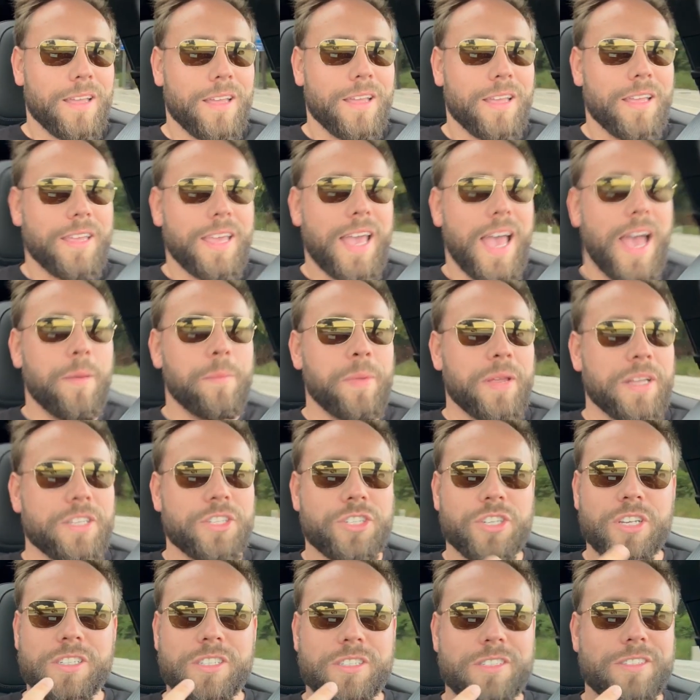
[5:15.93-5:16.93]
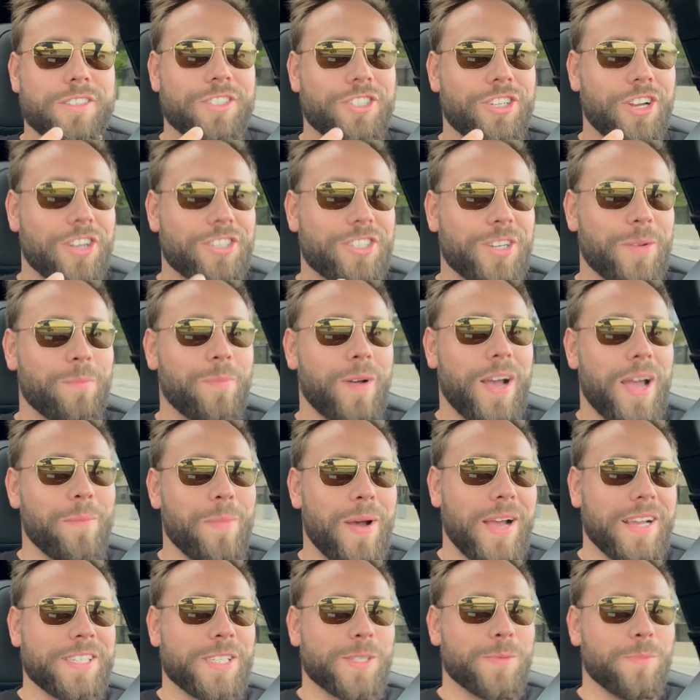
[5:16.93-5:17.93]
Yeah, I mean, just judging by
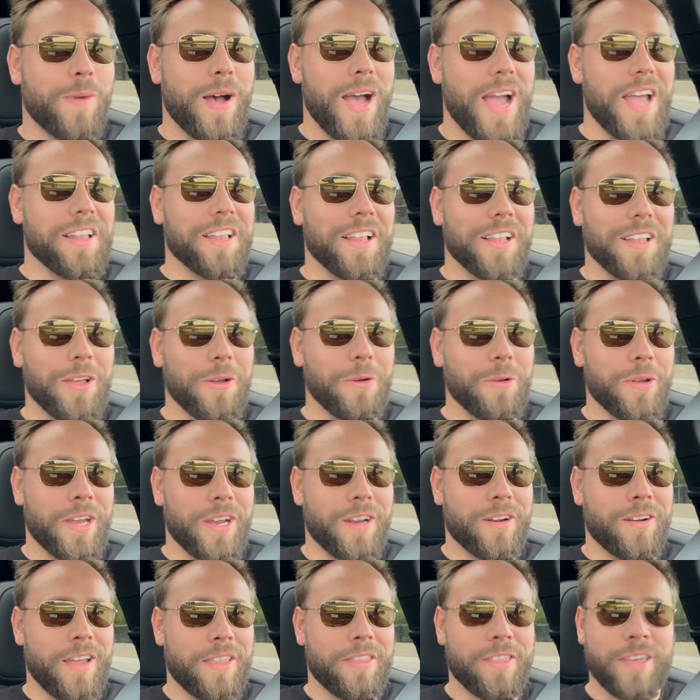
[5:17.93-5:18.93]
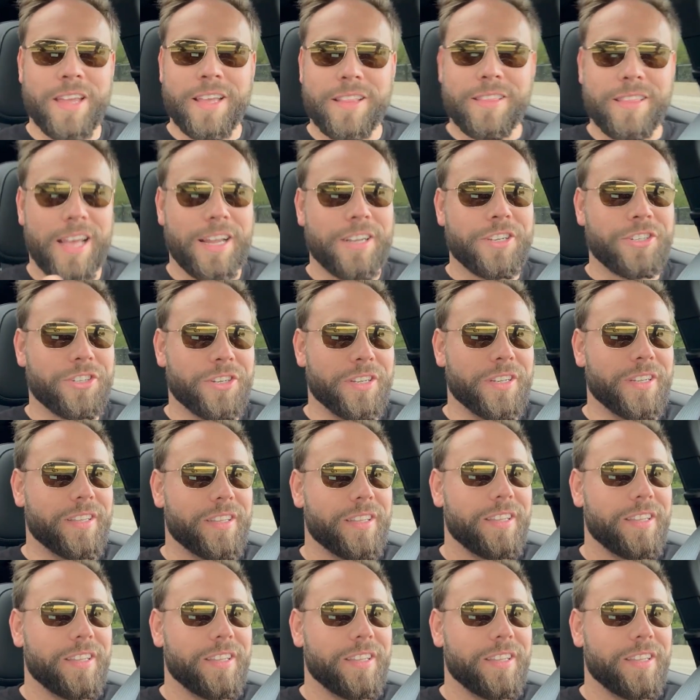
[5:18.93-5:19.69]
my smile alone here, I think that should